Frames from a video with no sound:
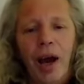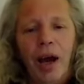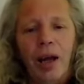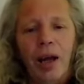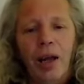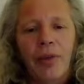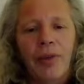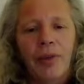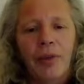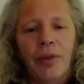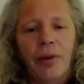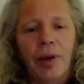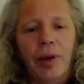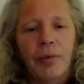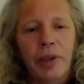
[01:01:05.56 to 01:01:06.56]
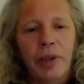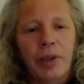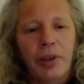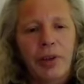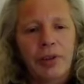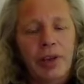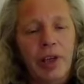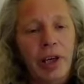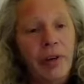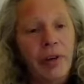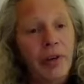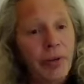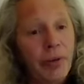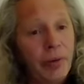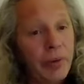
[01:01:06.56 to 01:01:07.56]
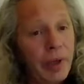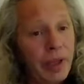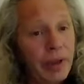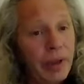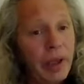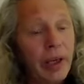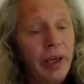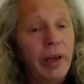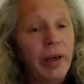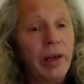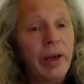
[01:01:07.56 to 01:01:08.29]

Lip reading: And I thought, oh my gosh, I hadn't thought about that.